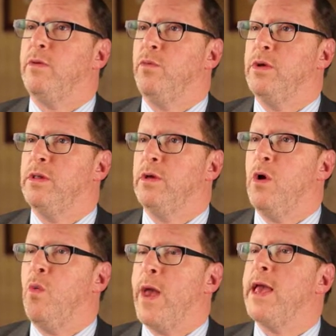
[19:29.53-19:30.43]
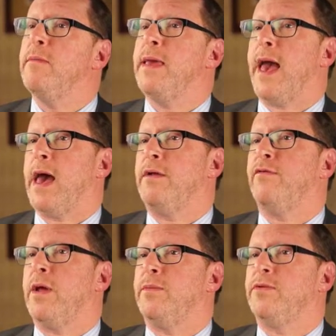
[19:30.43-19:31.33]
will awaken me out of
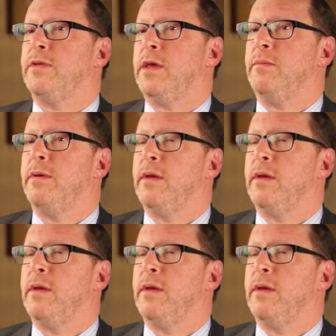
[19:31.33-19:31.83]
REM sleep.